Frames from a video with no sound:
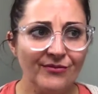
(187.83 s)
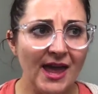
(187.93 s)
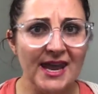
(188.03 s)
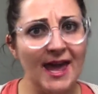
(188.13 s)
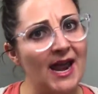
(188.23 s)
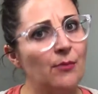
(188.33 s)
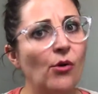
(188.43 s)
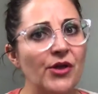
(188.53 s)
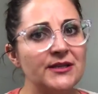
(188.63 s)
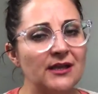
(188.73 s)
And again, I'm
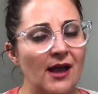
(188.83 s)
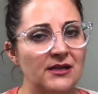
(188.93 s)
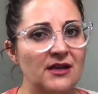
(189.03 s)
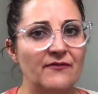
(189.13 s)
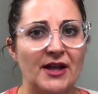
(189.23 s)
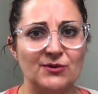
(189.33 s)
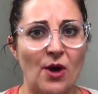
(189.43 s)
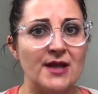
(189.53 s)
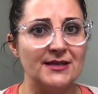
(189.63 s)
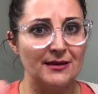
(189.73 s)
really selective. That's why
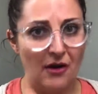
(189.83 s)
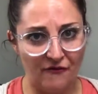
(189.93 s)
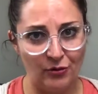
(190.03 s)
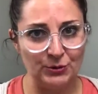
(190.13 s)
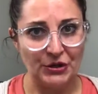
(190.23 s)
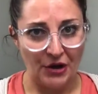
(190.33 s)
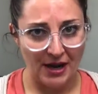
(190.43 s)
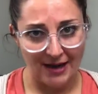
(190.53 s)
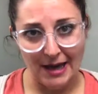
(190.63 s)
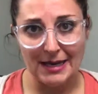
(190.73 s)
it's in a folder and
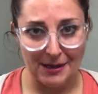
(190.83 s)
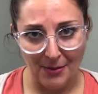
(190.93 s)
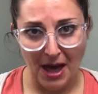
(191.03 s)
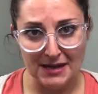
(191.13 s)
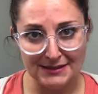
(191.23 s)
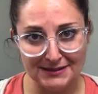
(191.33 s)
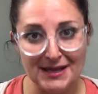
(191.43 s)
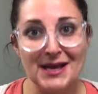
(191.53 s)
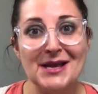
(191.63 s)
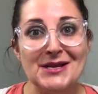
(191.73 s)
not in a box.
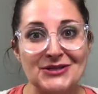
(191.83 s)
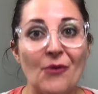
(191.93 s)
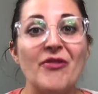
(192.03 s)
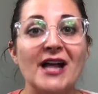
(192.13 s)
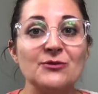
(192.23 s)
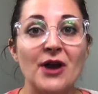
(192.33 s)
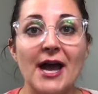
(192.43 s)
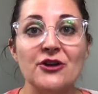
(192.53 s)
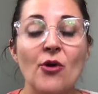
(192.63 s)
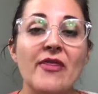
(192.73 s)
So that's what I
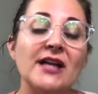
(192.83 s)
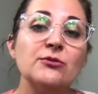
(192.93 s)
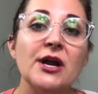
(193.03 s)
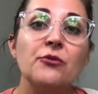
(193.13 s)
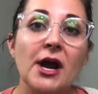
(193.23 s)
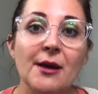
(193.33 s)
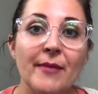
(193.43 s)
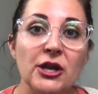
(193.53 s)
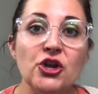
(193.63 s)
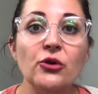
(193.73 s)
do, and that's what I'd
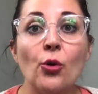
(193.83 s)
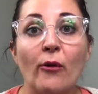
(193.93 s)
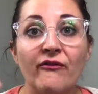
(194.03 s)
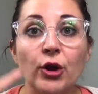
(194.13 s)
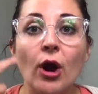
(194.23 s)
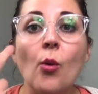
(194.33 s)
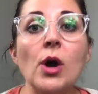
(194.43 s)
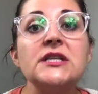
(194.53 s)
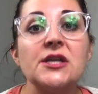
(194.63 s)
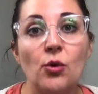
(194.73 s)
recommend you do, or figure out
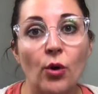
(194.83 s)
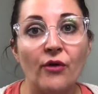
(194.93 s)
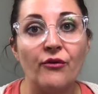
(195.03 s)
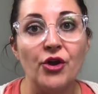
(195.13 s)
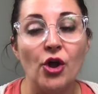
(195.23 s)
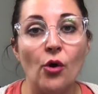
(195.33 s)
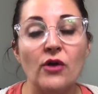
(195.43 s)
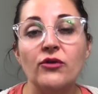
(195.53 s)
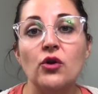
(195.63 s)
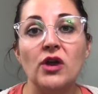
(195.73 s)
what's going to work for you.
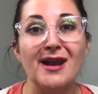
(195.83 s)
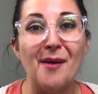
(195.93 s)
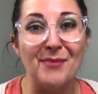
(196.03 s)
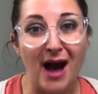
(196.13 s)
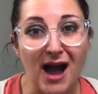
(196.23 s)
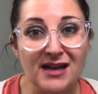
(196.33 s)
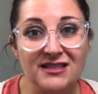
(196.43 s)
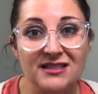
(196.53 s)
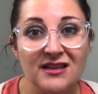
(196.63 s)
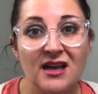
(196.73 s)
If you need a
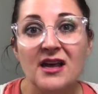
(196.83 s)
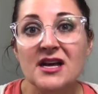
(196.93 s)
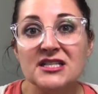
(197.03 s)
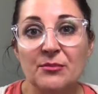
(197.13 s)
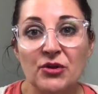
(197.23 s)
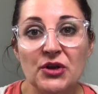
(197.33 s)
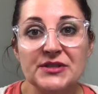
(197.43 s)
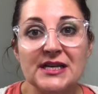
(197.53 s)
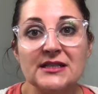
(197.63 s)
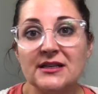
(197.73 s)
box to put those
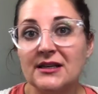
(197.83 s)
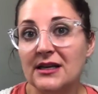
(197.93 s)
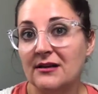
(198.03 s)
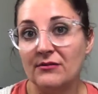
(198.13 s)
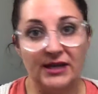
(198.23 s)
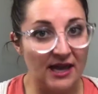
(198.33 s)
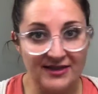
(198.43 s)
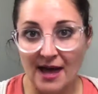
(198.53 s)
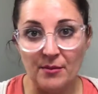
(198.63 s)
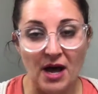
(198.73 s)
things in, get
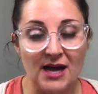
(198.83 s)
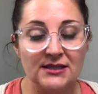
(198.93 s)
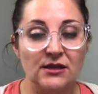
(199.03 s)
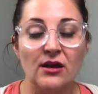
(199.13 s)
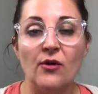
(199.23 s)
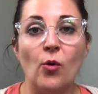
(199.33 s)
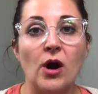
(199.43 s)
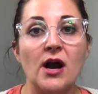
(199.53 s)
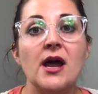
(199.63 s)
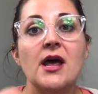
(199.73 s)
that box.
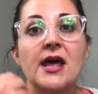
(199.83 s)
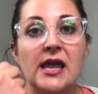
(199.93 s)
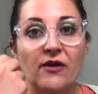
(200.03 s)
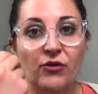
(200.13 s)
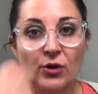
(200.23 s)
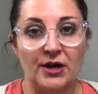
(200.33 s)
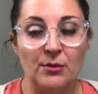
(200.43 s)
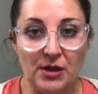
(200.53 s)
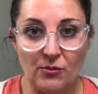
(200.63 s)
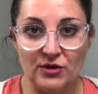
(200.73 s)
Or if you're going to
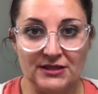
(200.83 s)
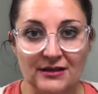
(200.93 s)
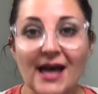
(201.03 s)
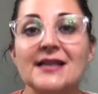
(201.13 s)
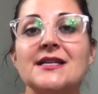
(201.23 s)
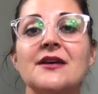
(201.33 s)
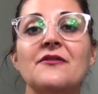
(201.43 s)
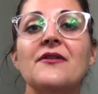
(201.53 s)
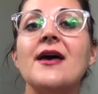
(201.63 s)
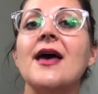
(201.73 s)
be more
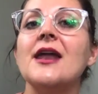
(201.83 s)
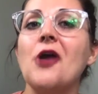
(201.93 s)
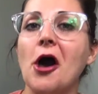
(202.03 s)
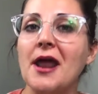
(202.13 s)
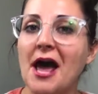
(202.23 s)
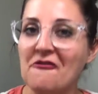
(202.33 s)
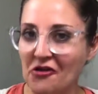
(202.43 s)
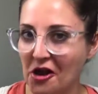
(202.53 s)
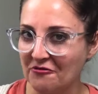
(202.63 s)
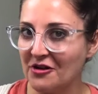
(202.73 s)
selective and not have a
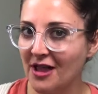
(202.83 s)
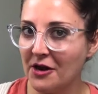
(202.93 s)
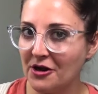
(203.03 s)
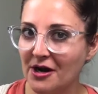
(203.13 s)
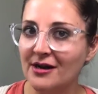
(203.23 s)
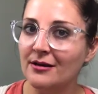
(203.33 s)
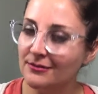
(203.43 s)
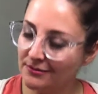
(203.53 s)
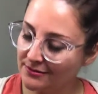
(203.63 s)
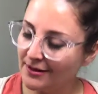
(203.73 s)
lot of clutter,
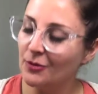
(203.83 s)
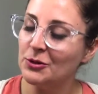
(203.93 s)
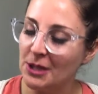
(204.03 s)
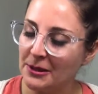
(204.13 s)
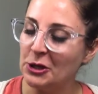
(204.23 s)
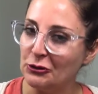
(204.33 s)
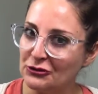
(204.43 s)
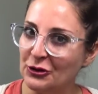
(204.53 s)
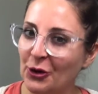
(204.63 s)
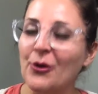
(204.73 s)
which I think you
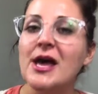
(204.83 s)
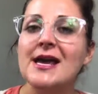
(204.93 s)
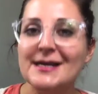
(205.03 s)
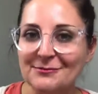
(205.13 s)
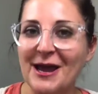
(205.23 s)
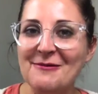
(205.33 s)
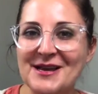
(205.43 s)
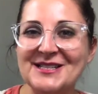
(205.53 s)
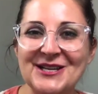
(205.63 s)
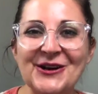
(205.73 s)
should do, is
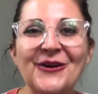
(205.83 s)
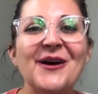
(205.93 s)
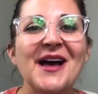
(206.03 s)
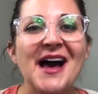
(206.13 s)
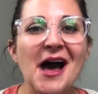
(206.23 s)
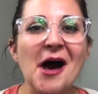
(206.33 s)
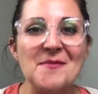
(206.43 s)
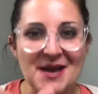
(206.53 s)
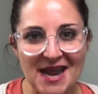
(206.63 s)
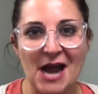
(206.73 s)
maybe do
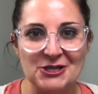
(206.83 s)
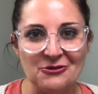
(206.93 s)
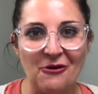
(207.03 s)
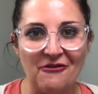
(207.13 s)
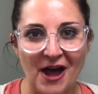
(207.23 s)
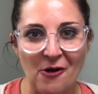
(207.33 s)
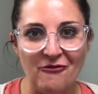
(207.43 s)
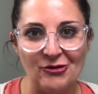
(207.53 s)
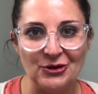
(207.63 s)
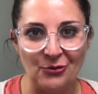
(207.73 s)
an actual file
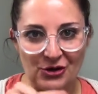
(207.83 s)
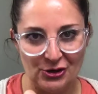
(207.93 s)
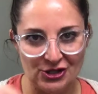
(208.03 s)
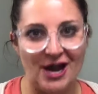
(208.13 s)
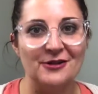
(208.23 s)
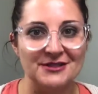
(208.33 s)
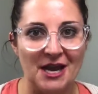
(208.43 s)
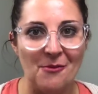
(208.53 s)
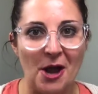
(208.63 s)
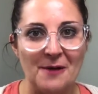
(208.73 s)
folder with your child's
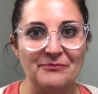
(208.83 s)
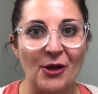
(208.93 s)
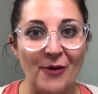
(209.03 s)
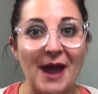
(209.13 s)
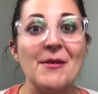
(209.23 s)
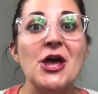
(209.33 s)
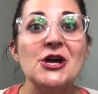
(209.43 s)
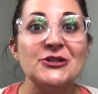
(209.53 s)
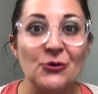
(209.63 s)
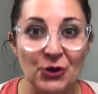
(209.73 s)
name on it. Okay,
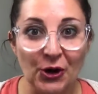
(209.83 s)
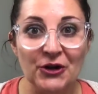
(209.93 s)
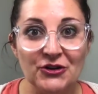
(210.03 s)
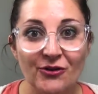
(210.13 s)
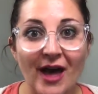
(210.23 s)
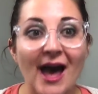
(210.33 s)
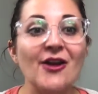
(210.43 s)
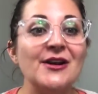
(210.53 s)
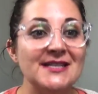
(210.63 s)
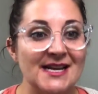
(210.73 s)
so you're going to do that
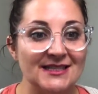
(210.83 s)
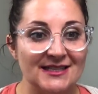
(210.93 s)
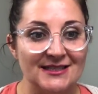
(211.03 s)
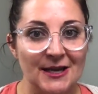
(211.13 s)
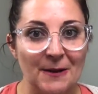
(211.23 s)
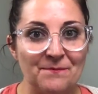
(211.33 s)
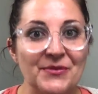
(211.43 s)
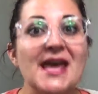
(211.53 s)
on day 16.